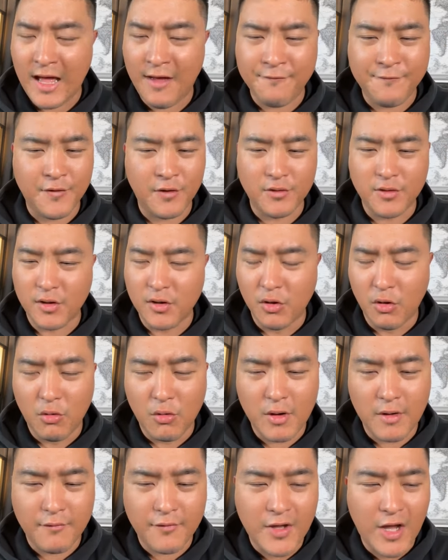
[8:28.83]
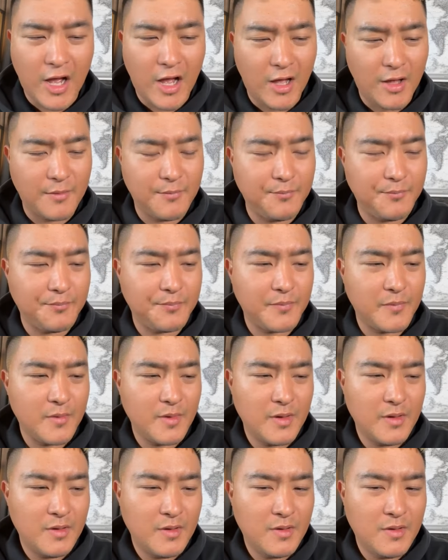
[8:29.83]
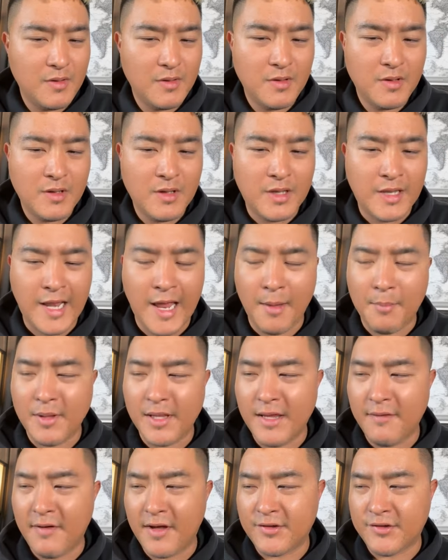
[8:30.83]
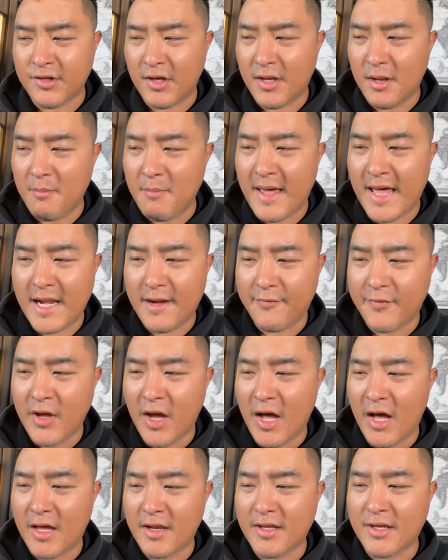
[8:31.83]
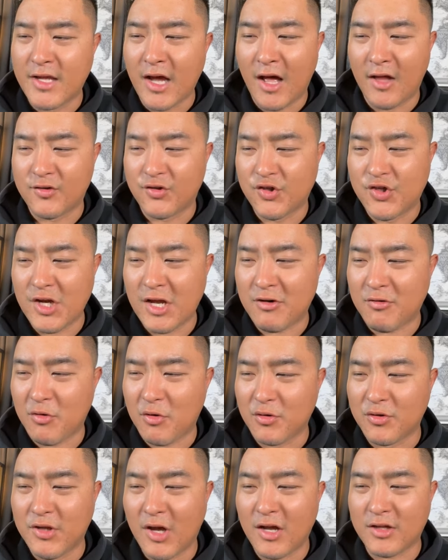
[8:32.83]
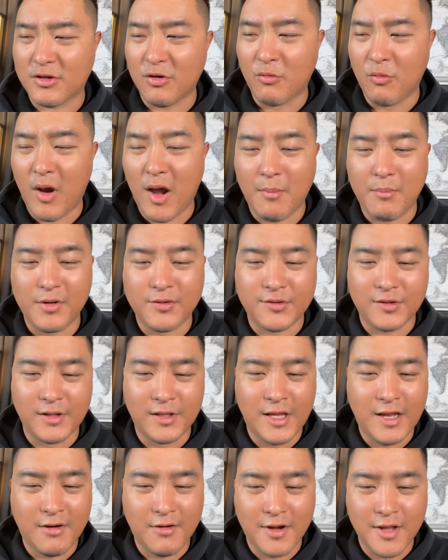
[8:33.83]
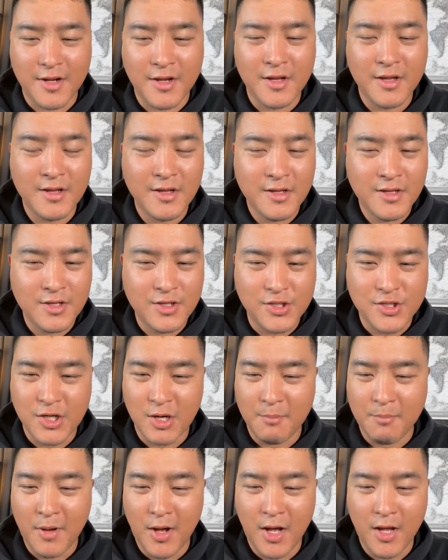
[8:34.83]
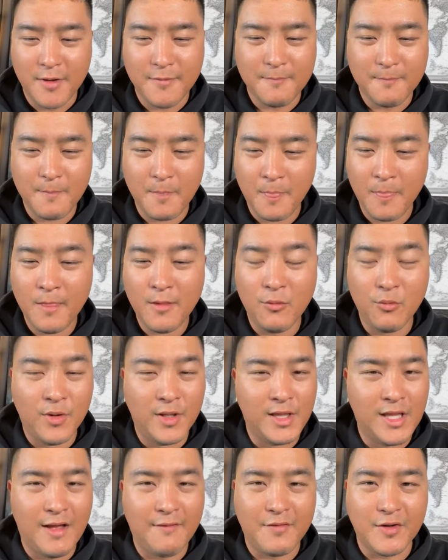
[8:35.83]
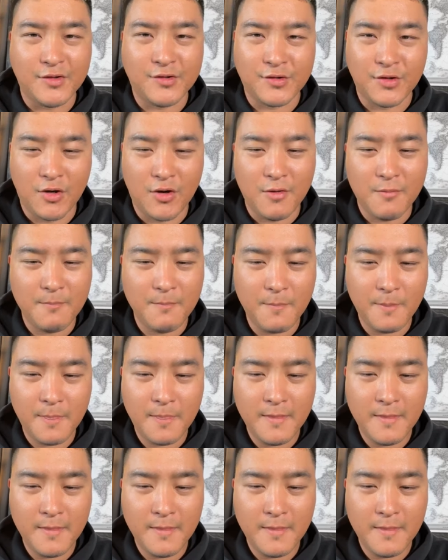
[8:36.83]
I feel the glory of God. And I believe I saw the man of God, God's general, Dr. Robert Lairdon, jump on. We love you, sir.